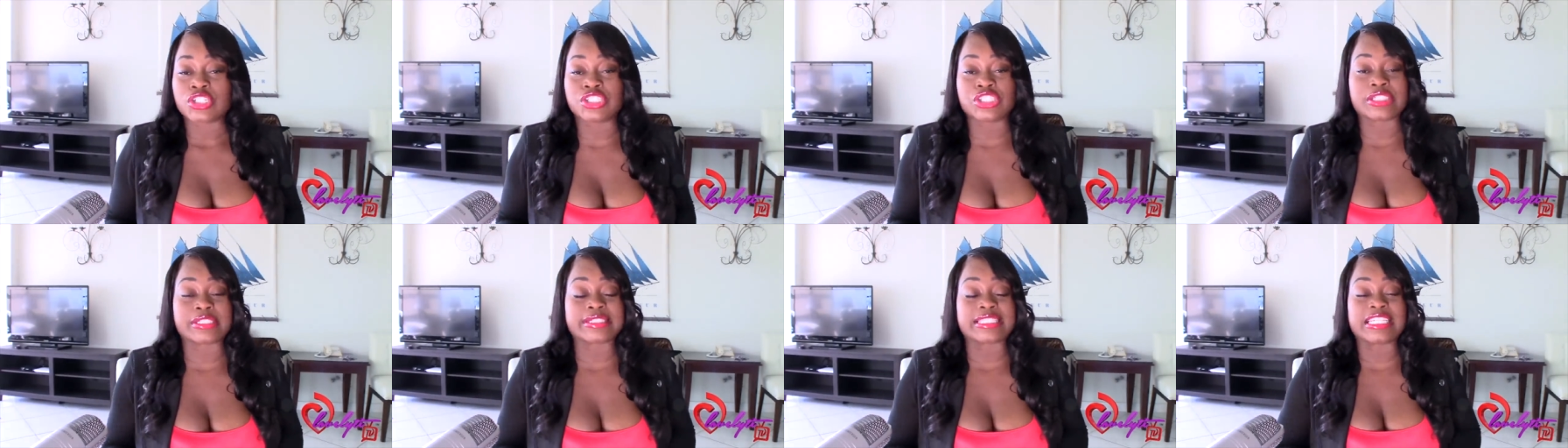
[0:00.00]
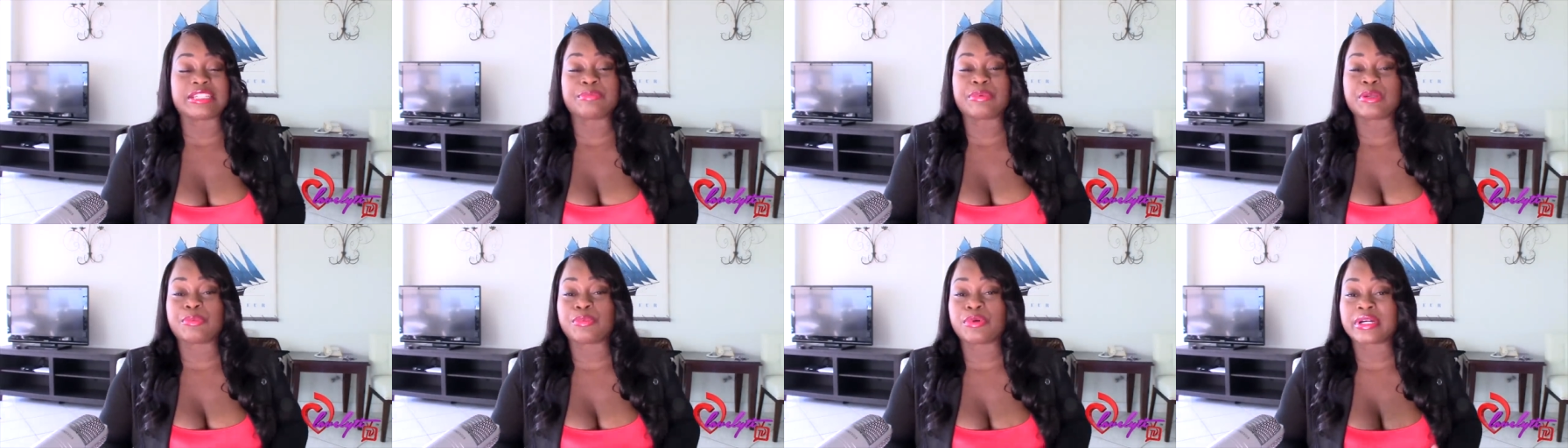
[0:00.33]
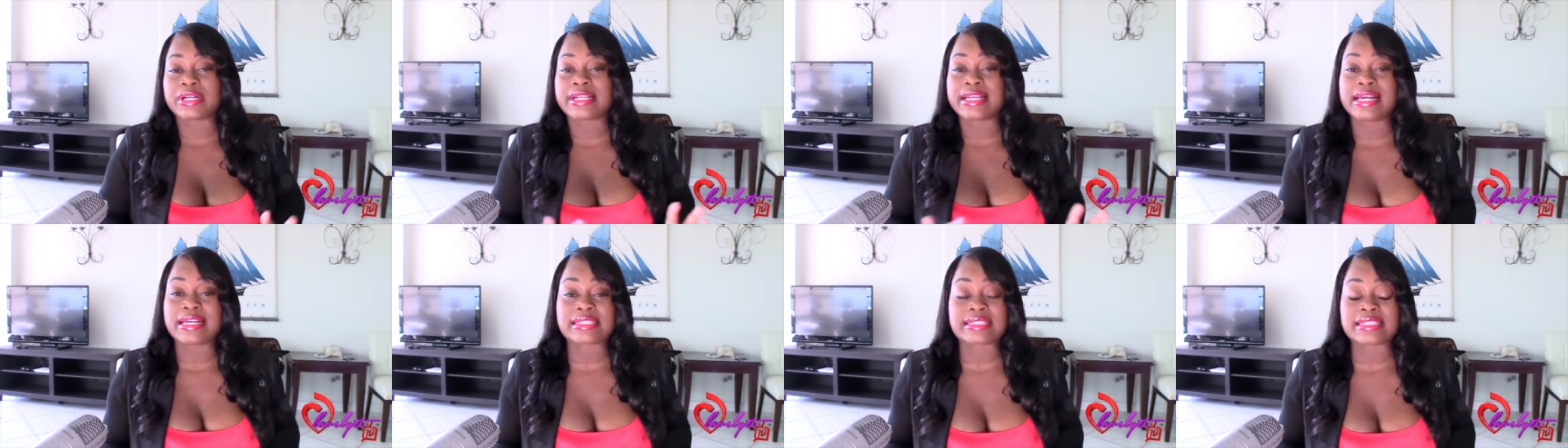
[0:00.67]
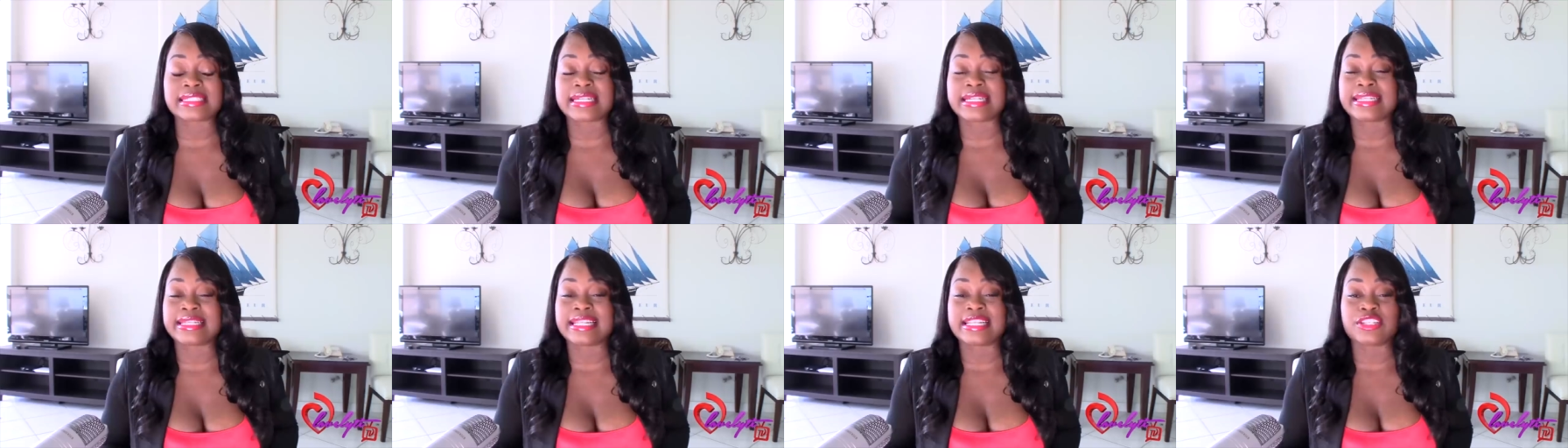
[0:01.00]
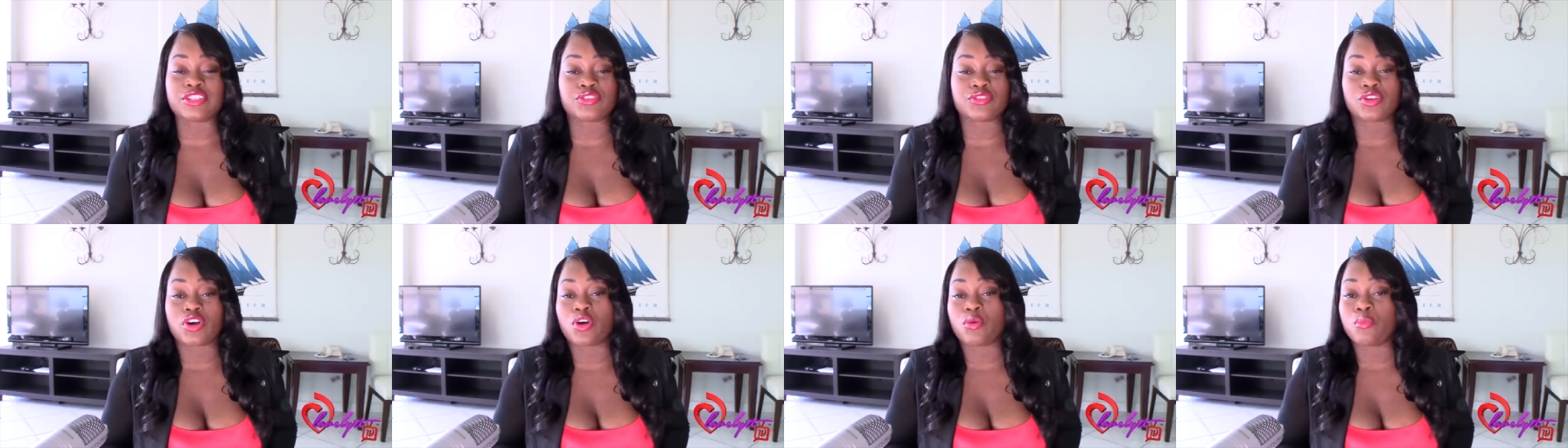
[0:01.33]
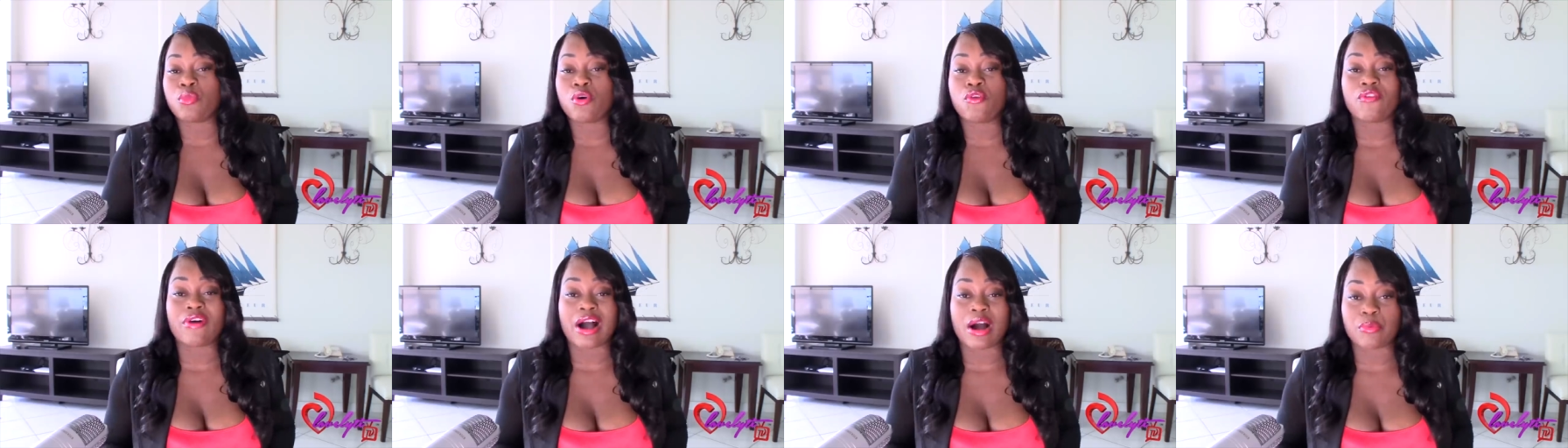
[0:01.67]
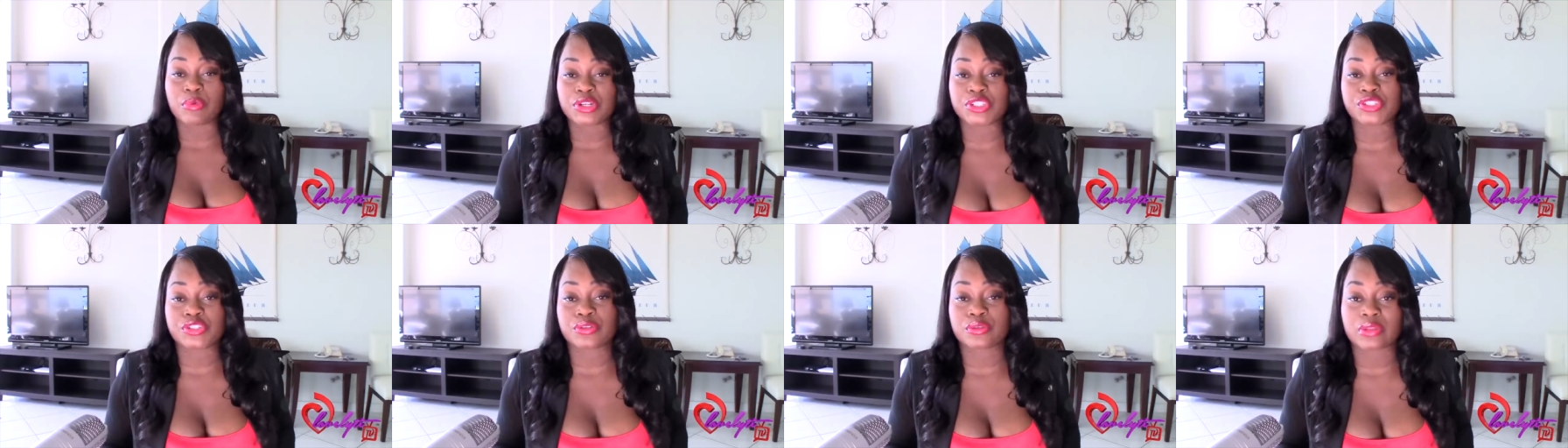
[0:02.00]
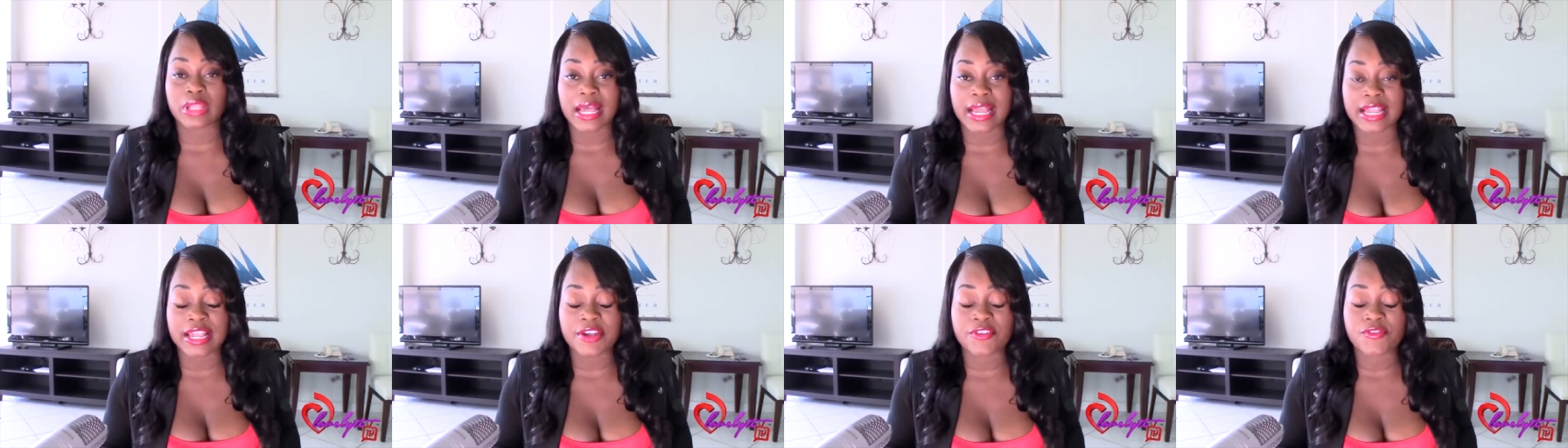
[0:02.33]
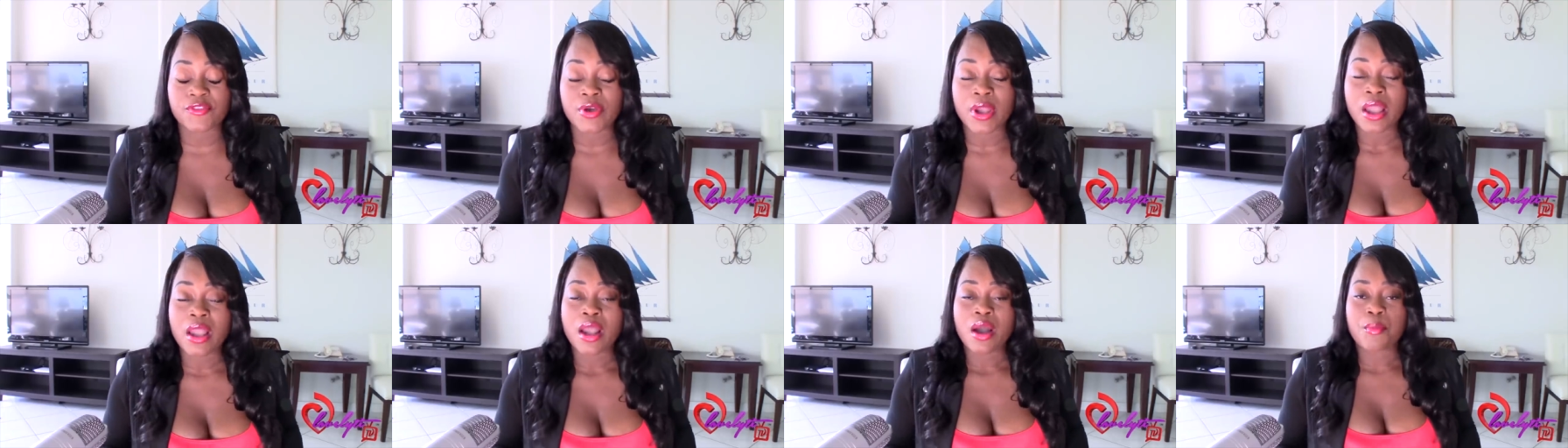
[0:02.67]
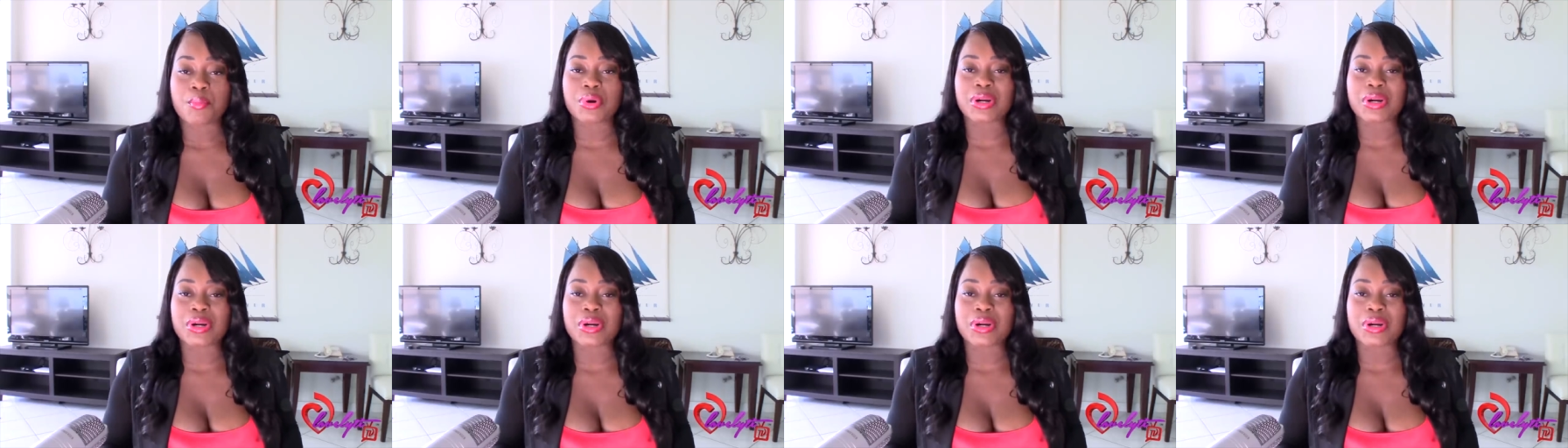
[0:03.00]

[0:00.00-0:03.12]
Just leave people guessing and, you know, move on with your life.